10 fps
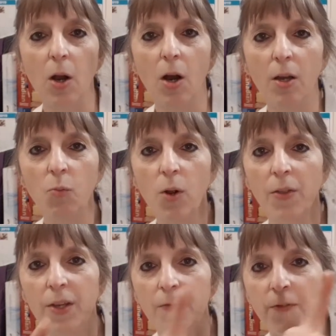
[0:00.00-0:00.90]
on while
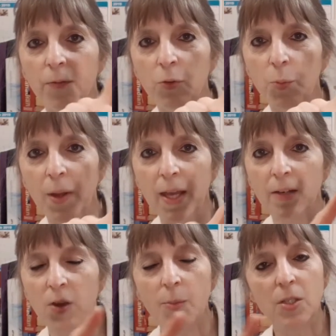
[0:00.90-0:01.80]
the group ahead
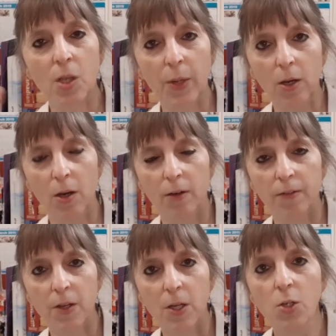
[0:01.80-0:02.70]
of them is going off.